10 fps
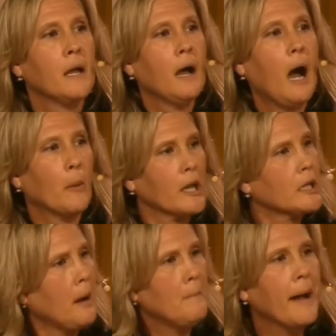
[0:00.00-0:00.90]
I want to
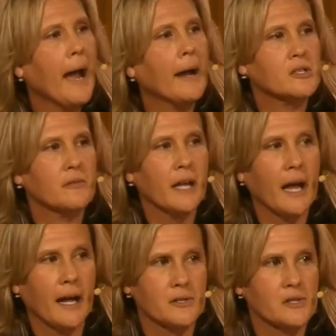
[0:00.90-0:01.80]
come back to the
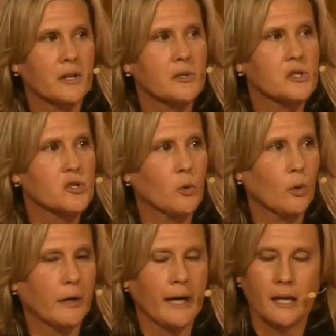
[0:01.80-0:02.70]
Exodus
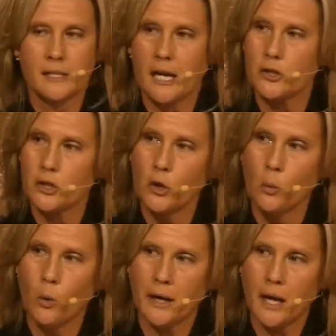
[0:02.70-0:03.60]
story because I do
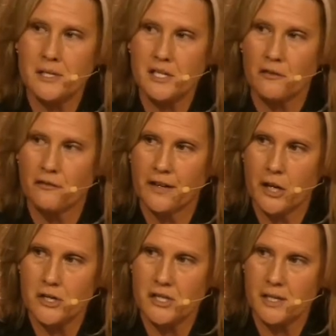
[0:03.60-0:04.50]
want us to
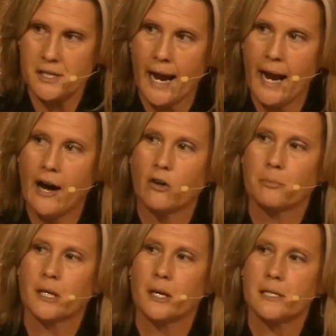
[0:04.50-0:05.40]
finish this out
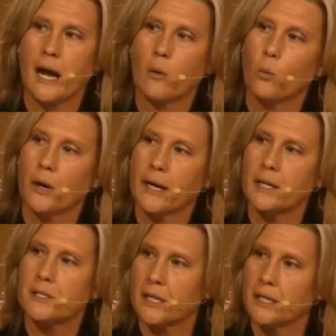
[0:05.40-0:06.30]
because I want
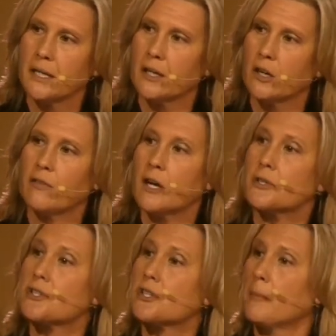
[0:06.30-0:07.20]
it to give
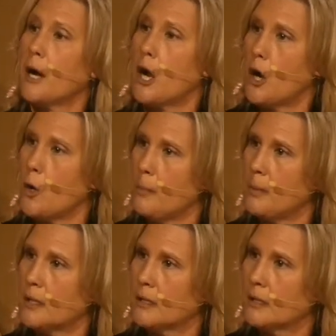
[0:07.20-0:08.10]
some hope
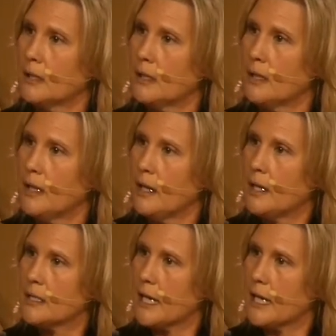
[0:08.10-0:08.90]
to